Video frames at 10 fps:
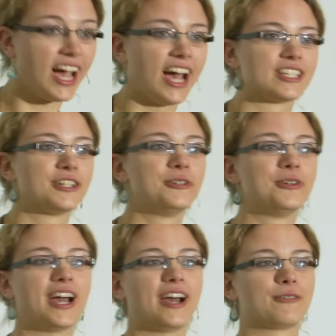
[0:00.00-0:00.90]
And
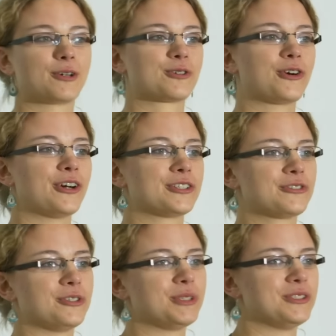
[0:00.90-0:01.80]
who ever
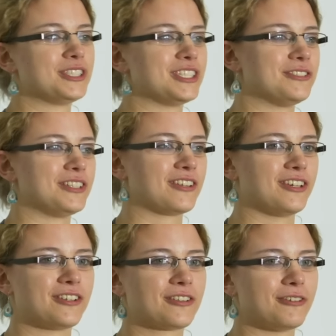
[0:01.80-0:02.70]
contributed to the
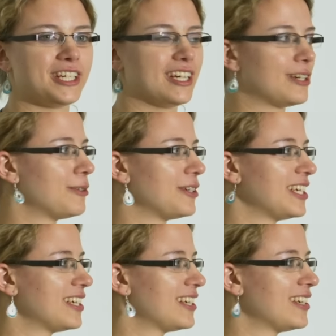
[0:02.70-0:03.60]
D3 library?